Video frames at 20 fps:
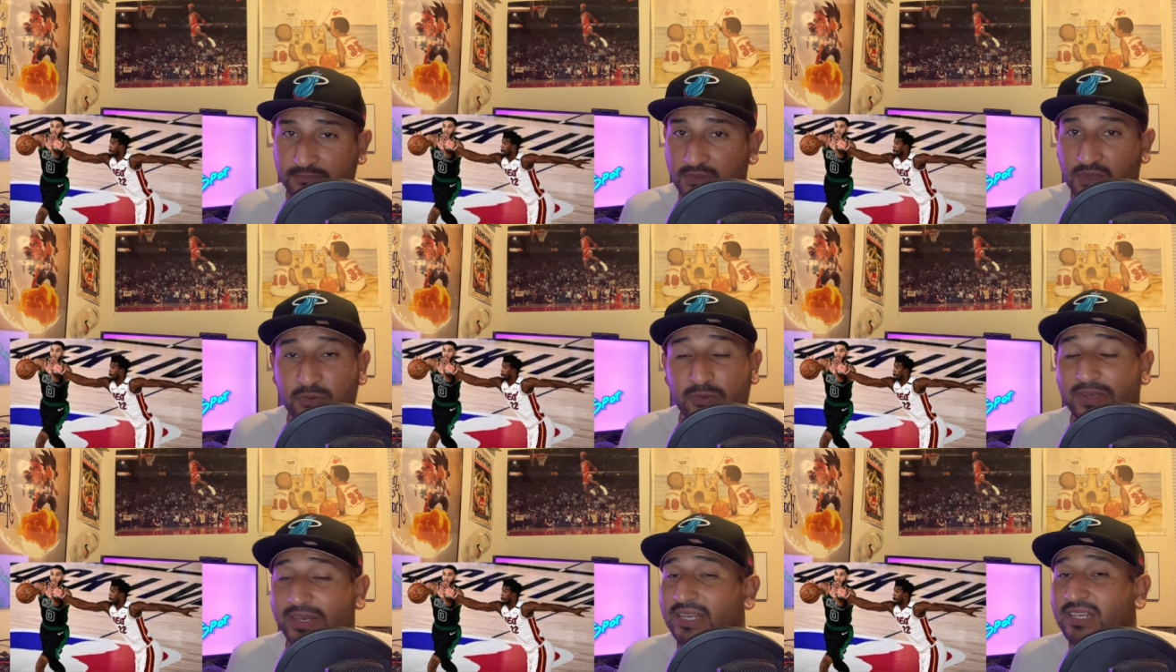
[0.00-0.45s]

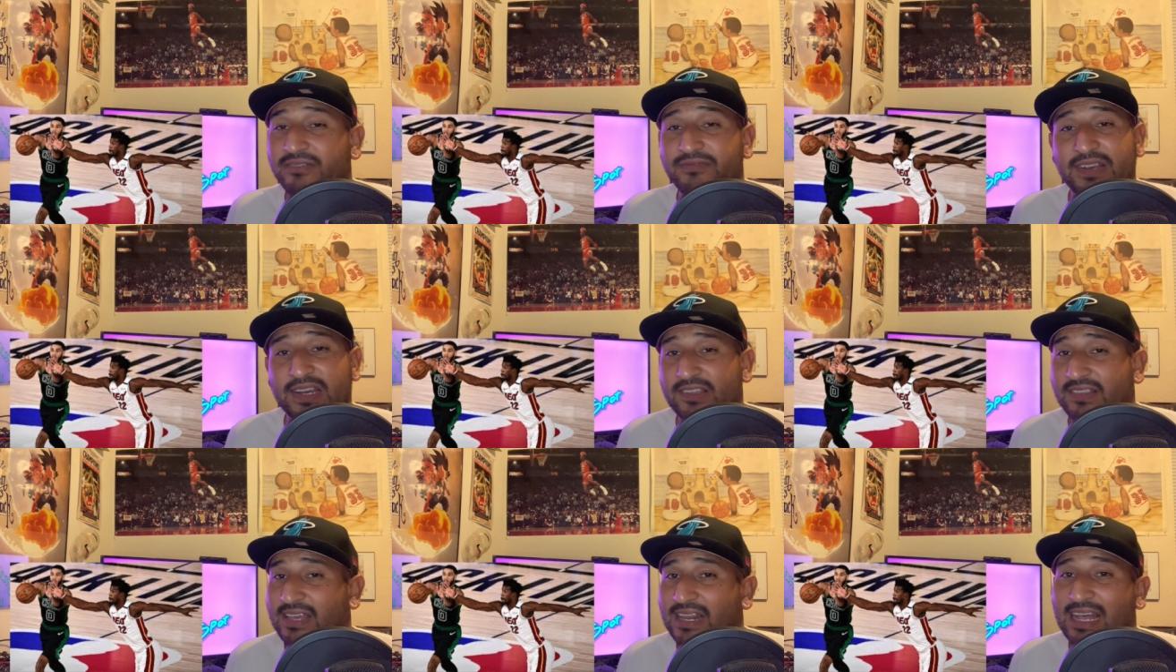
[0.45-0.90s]
We need to
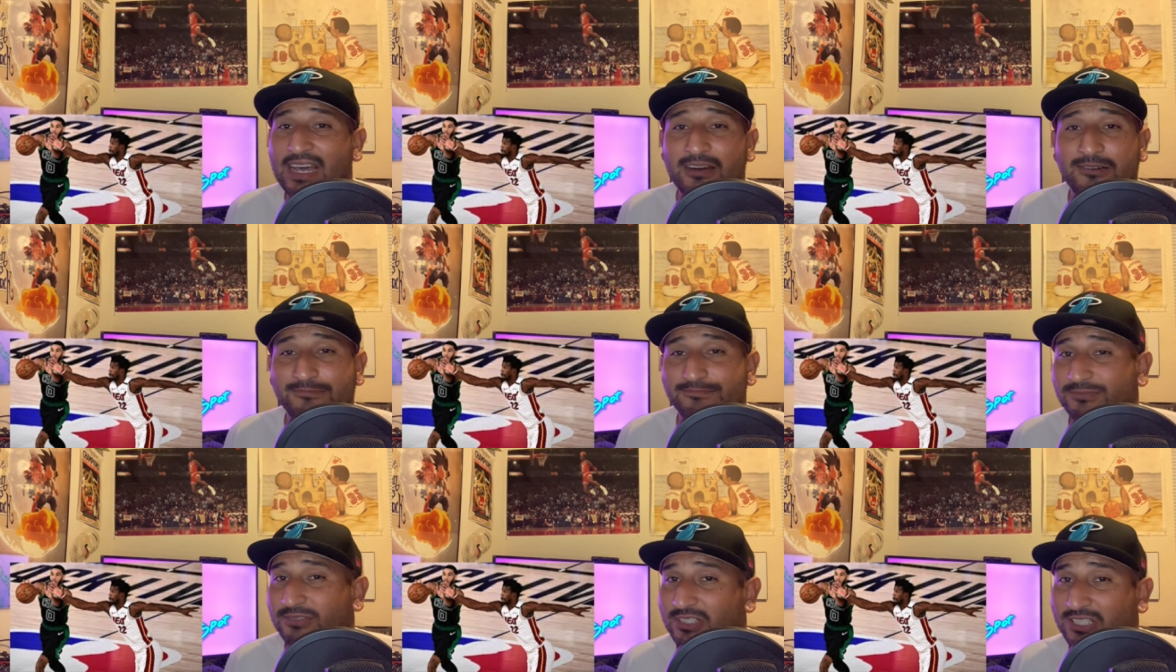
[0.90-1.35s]
figure that
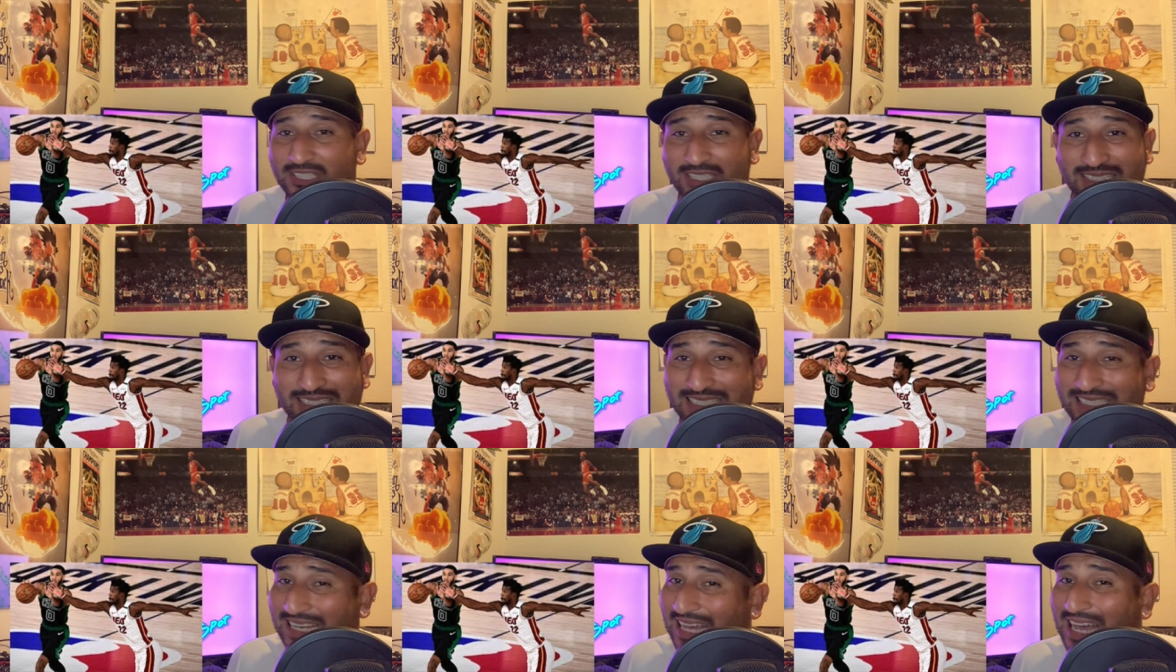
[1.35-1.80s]
out. We're just
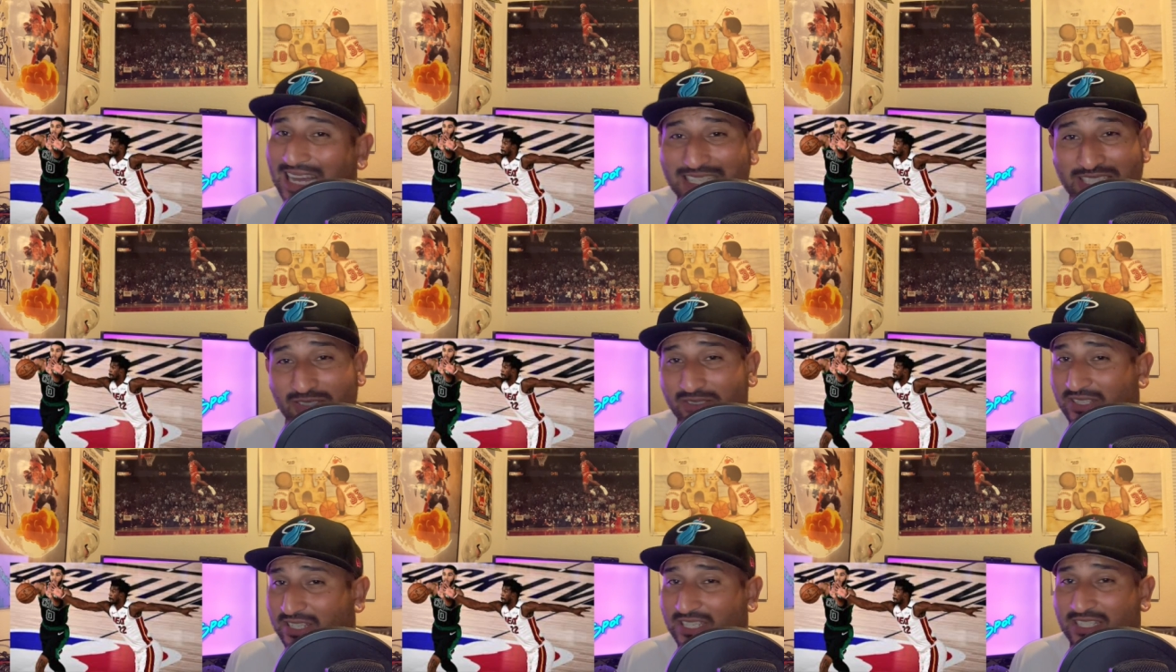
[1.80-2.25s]
not
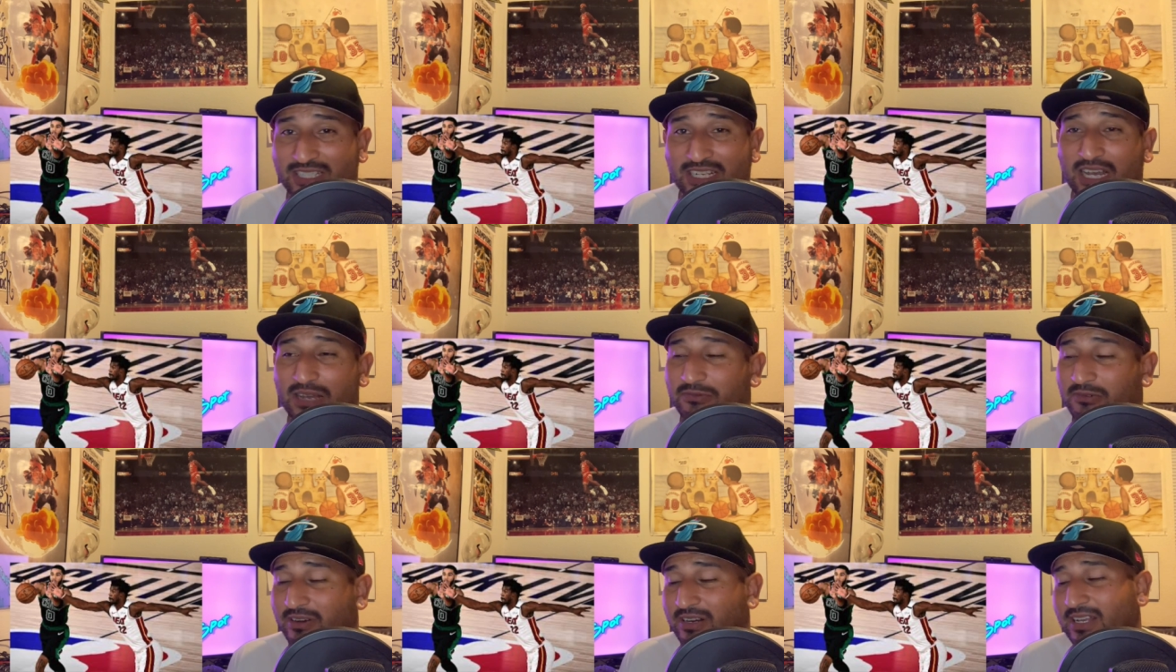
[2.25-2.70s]
doing a good
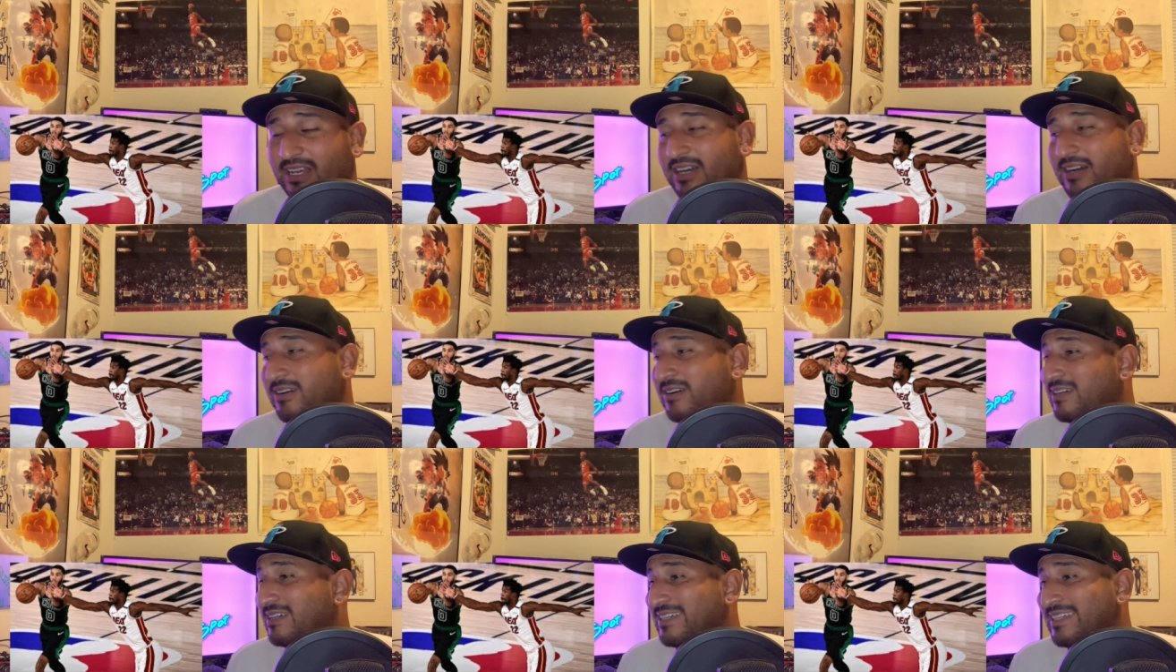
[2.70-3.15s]
job right now,
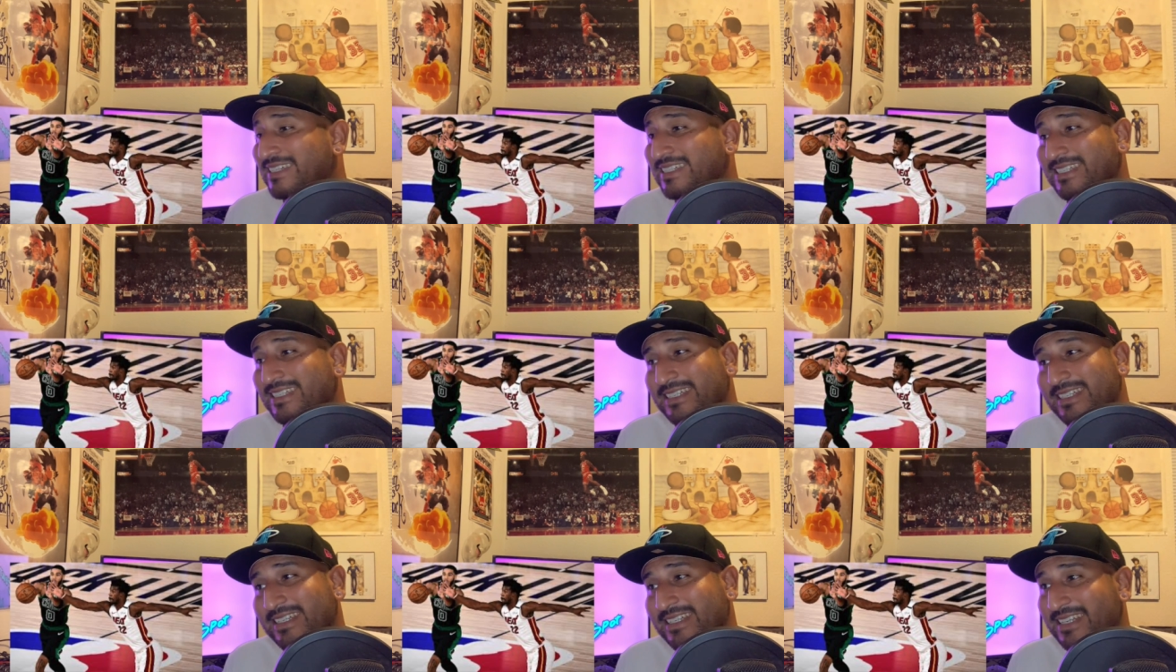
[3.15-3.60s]

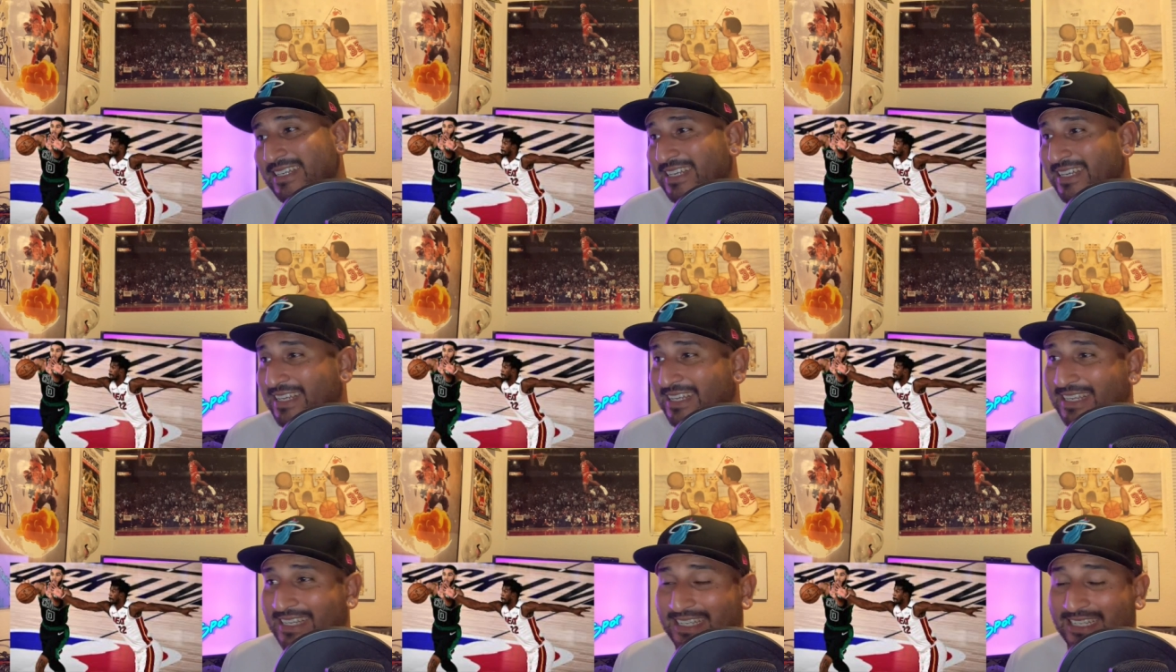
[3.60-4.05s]

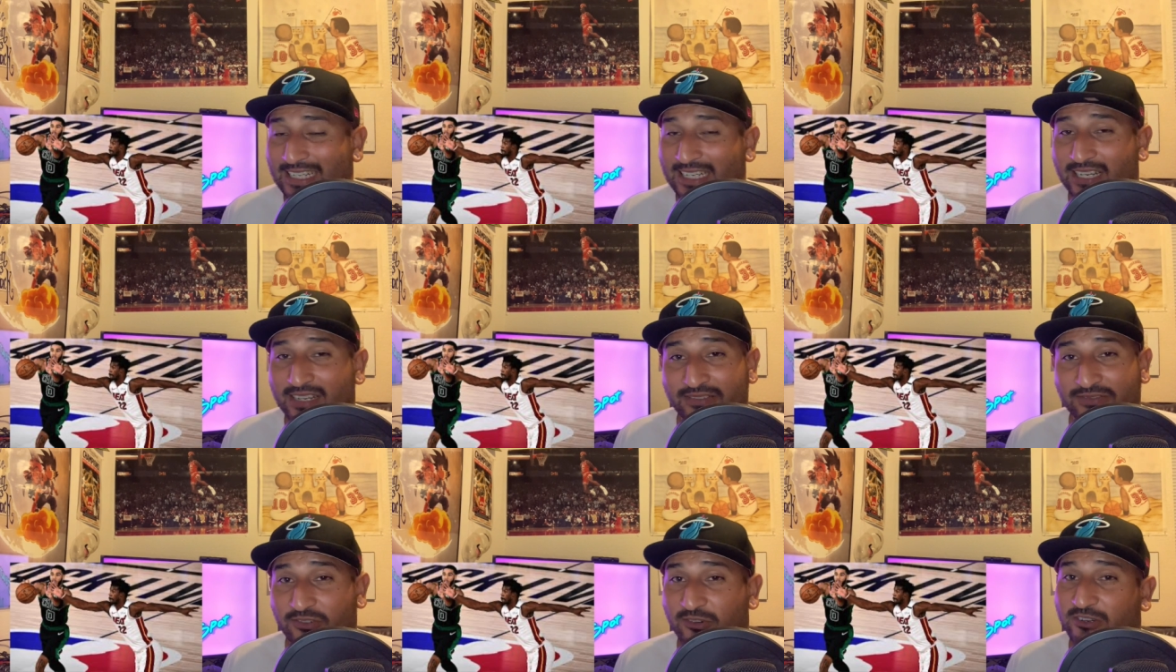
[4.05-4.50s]

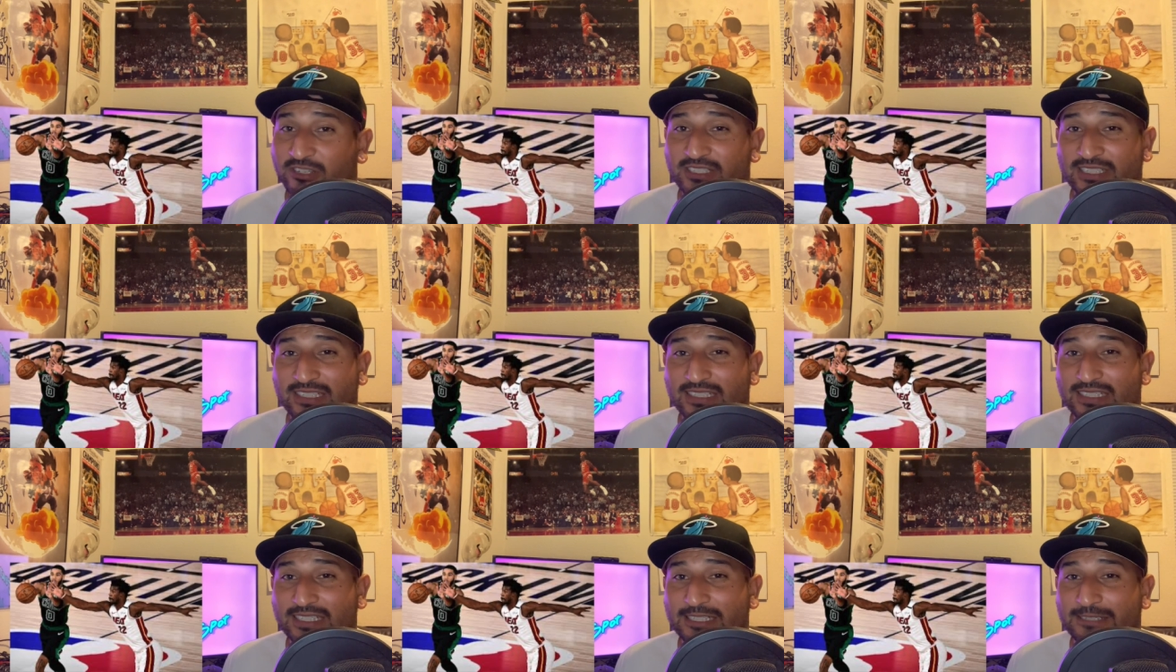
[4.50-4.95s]

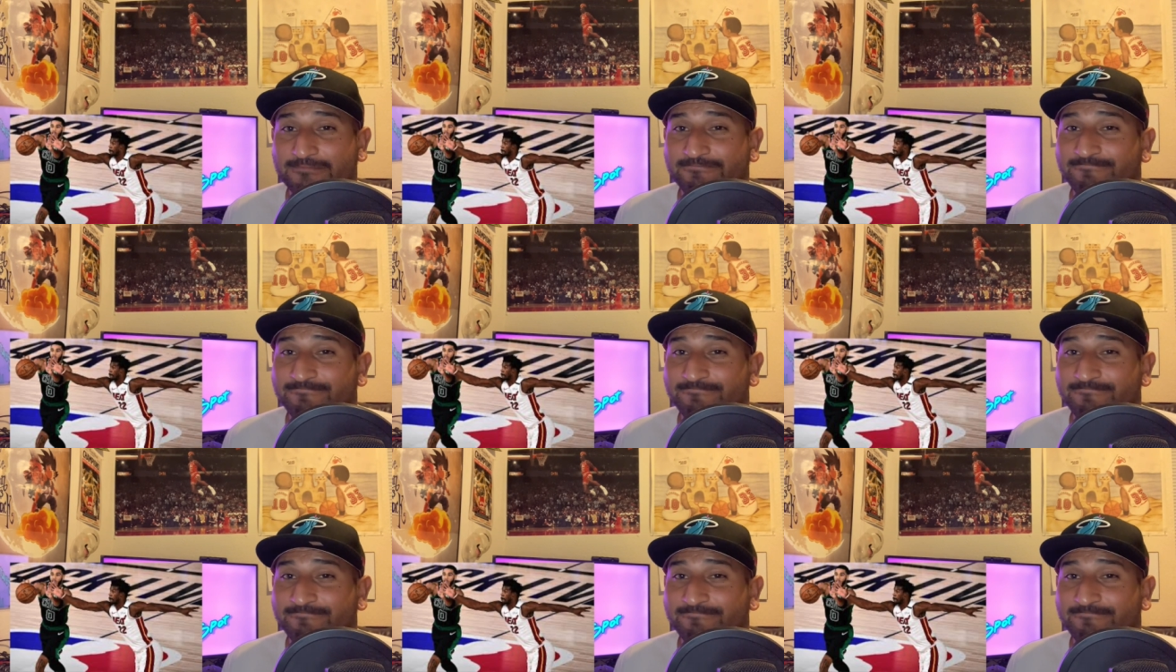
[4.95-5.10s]
unfortunately.